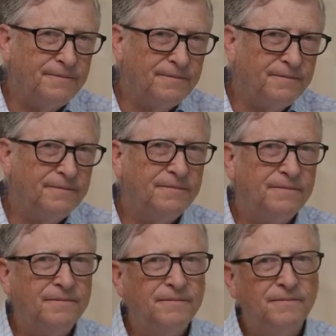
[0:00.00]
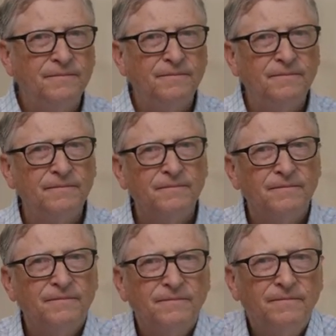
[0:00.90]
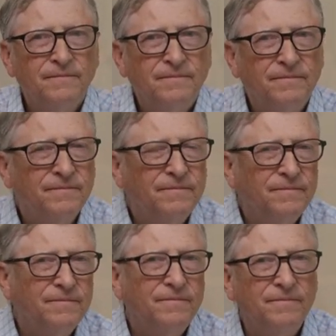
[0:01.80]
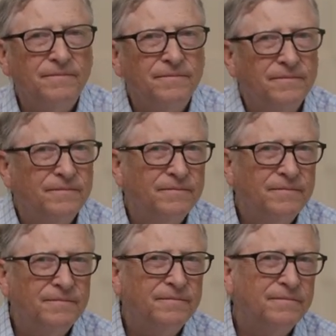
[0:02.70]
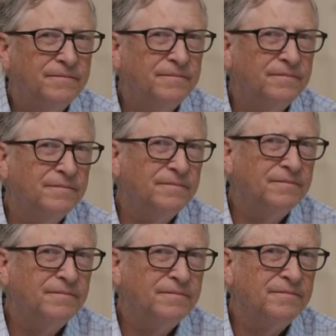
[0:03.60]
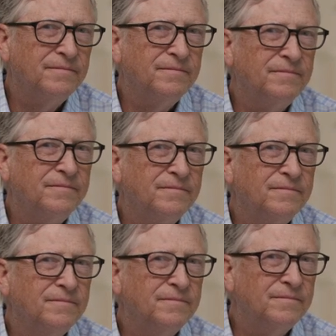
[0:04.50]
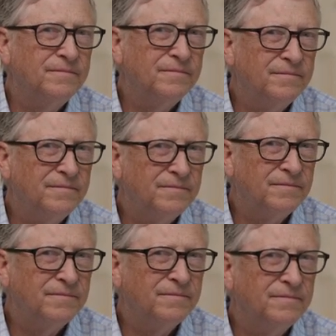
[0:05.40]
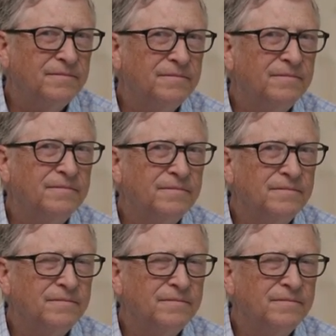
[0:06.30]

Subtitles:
No words are spoken by the person on screen.